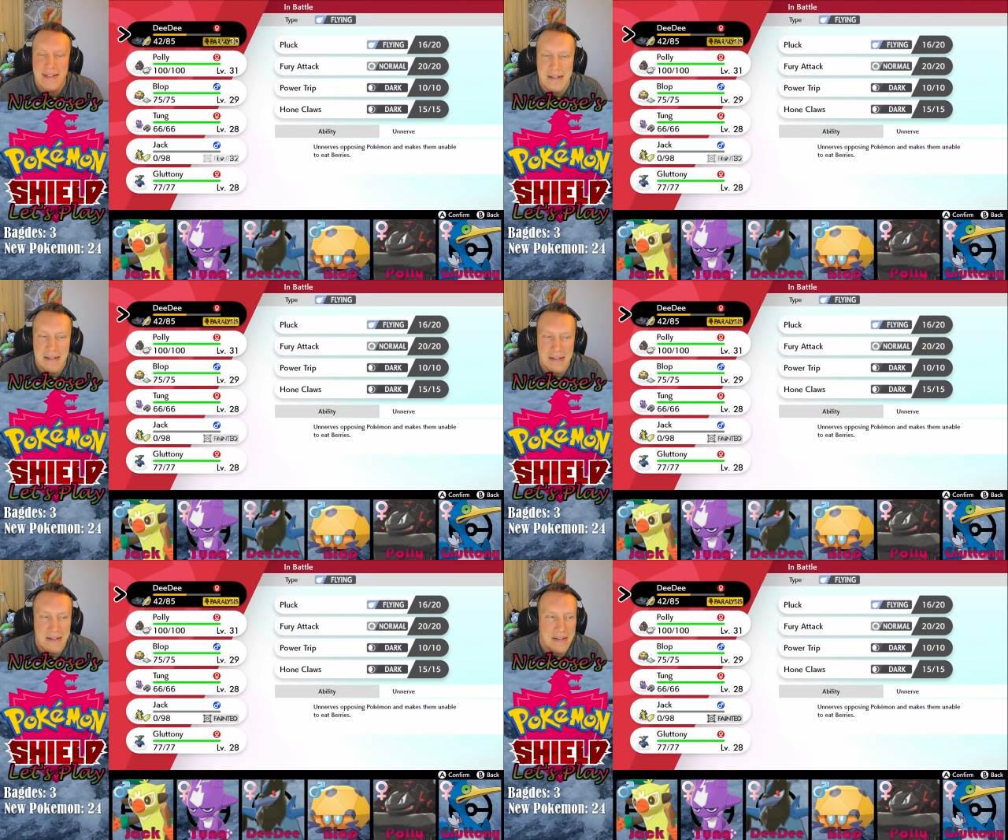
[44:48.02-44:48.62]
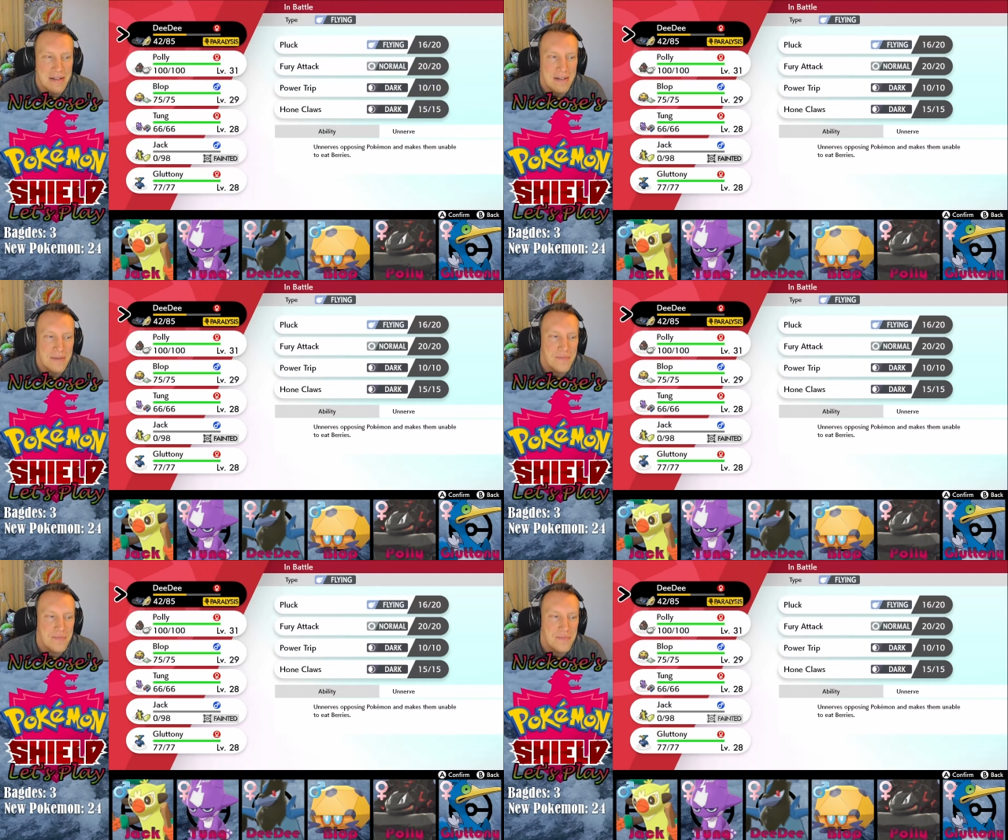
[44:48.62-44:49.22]
Uh,
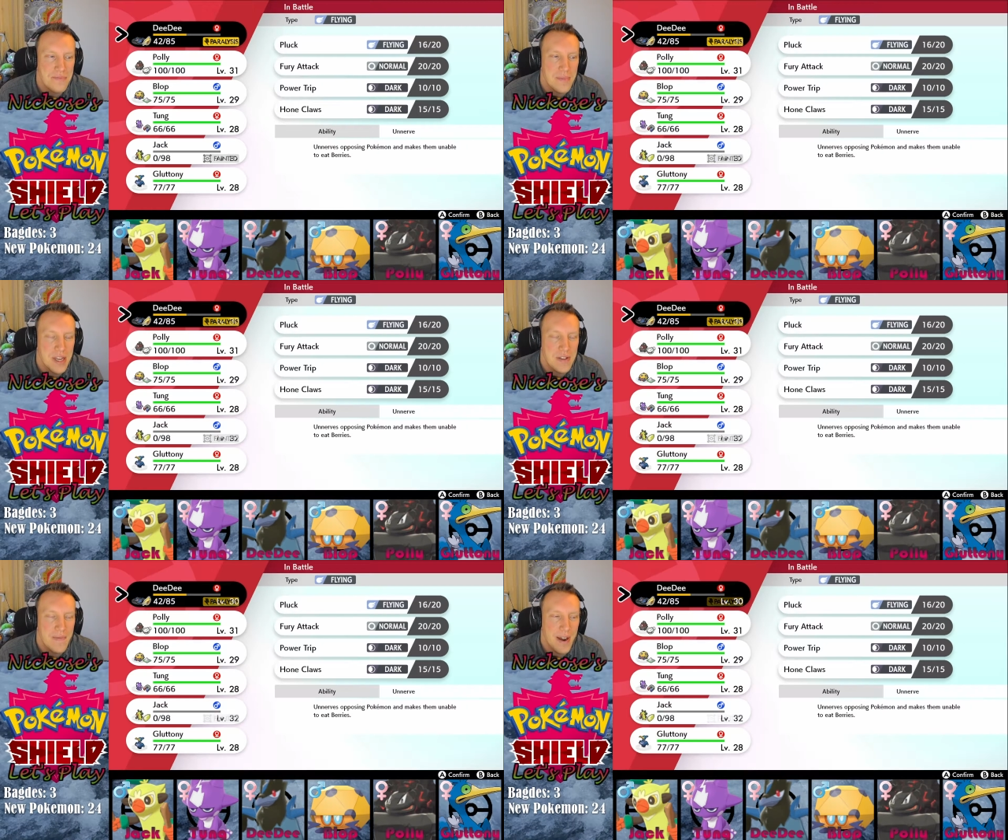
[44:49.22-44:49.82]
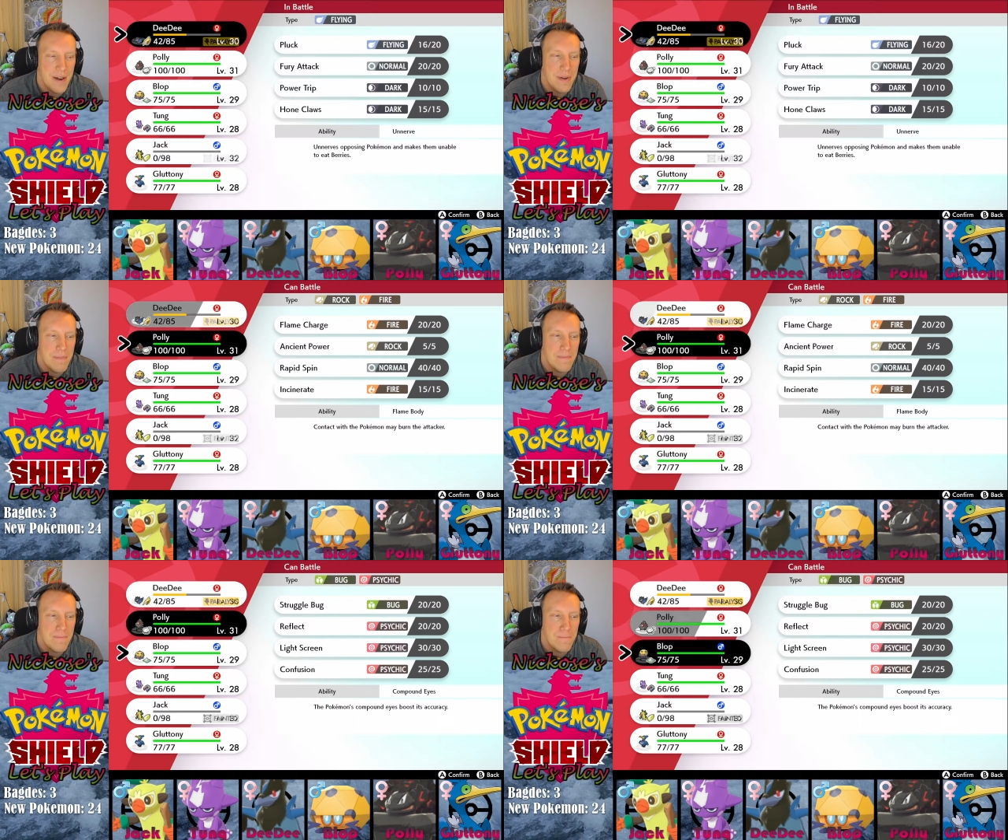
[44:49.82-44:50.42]
it's very
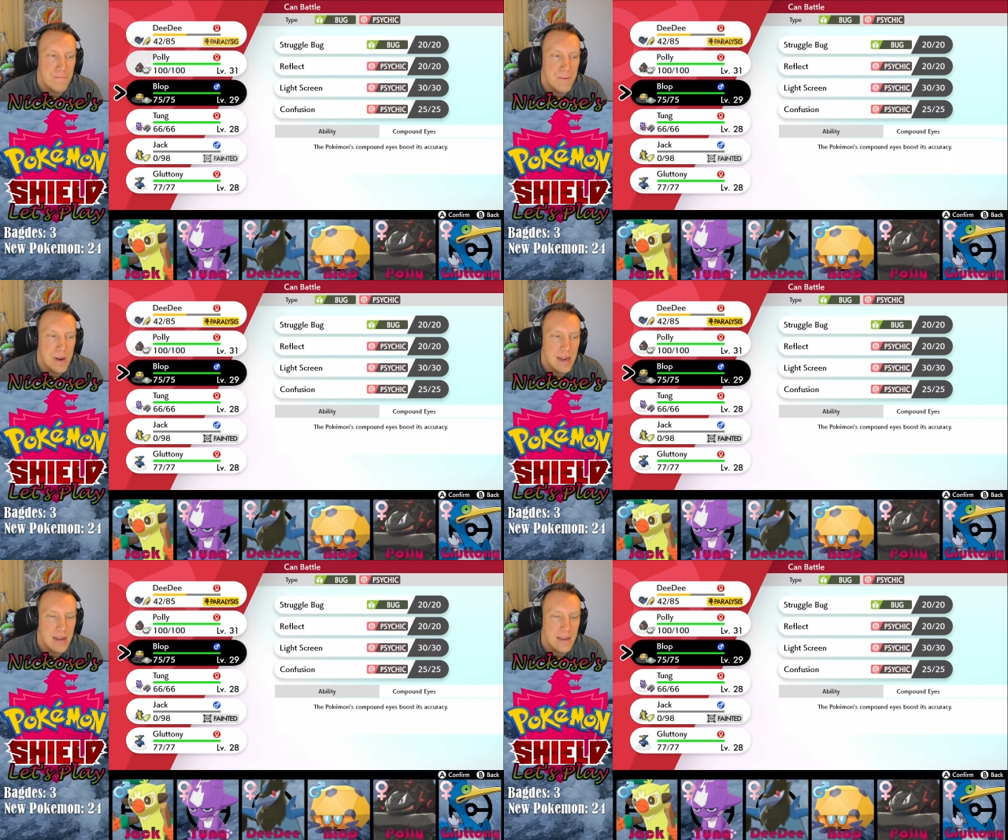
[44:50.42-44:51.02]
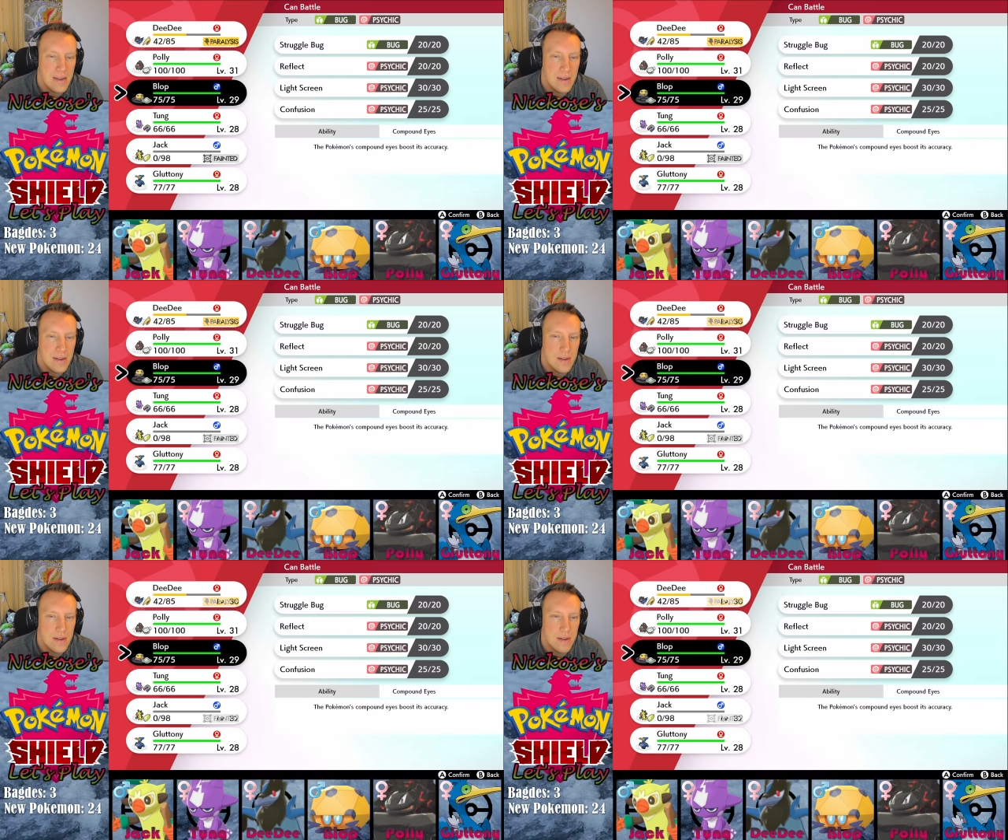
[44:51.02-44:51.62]
weak
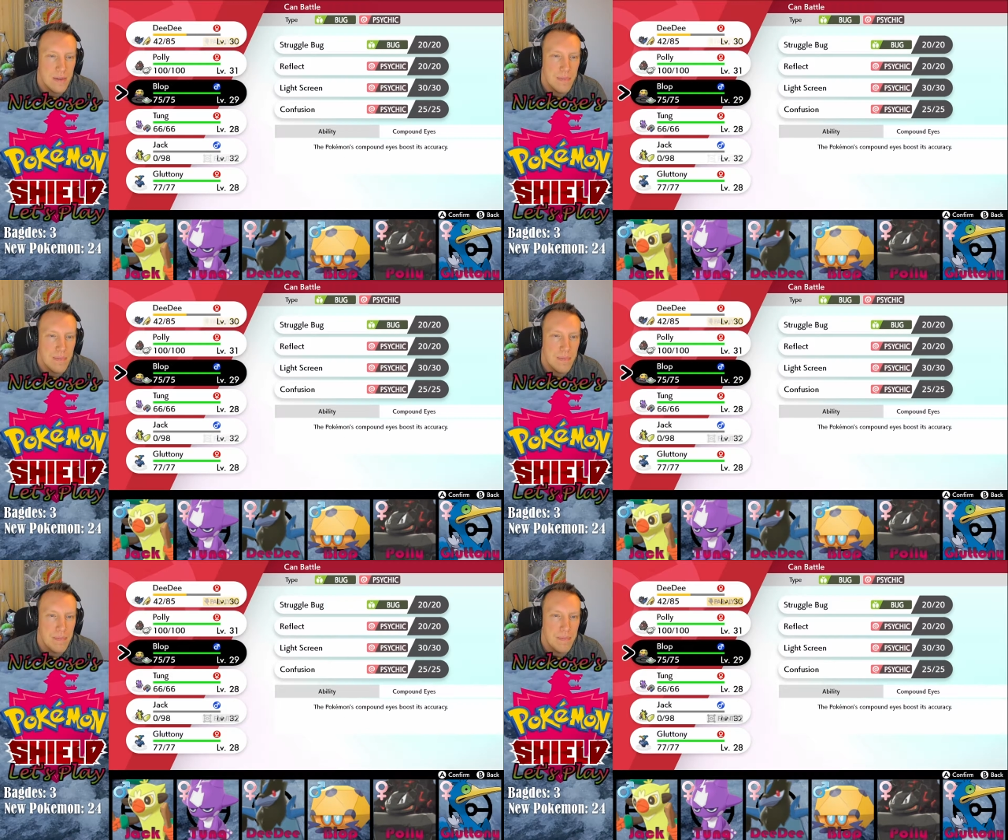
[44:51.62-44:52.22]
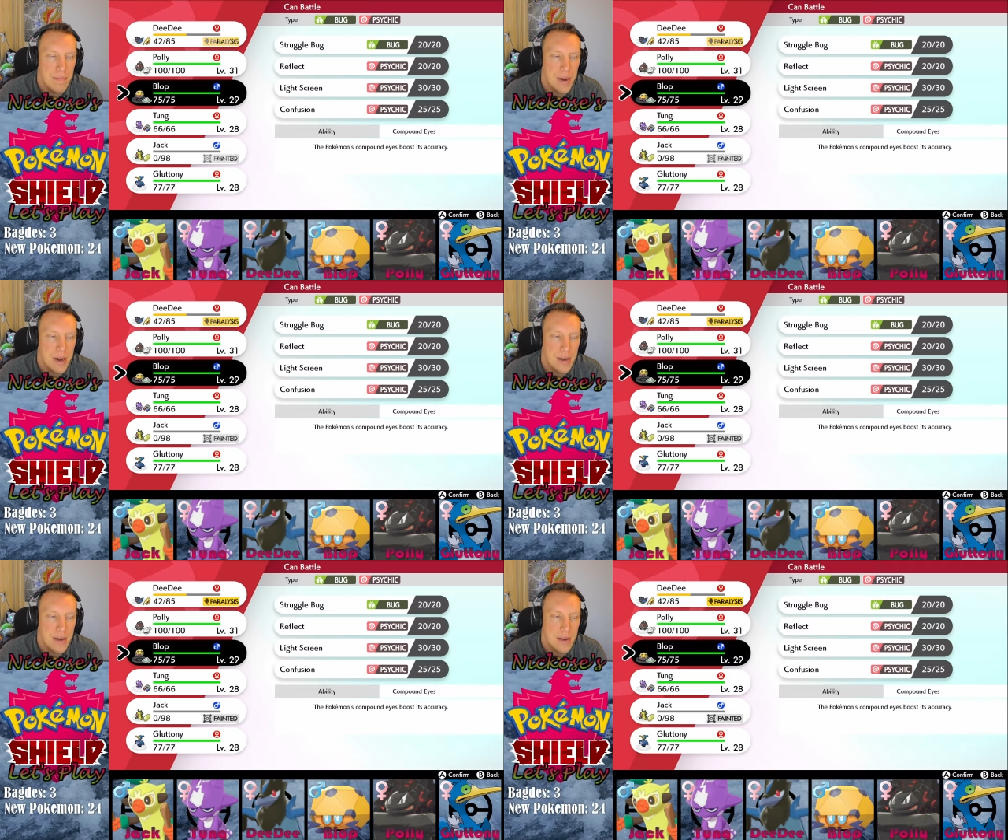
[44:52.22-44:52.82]
to bug.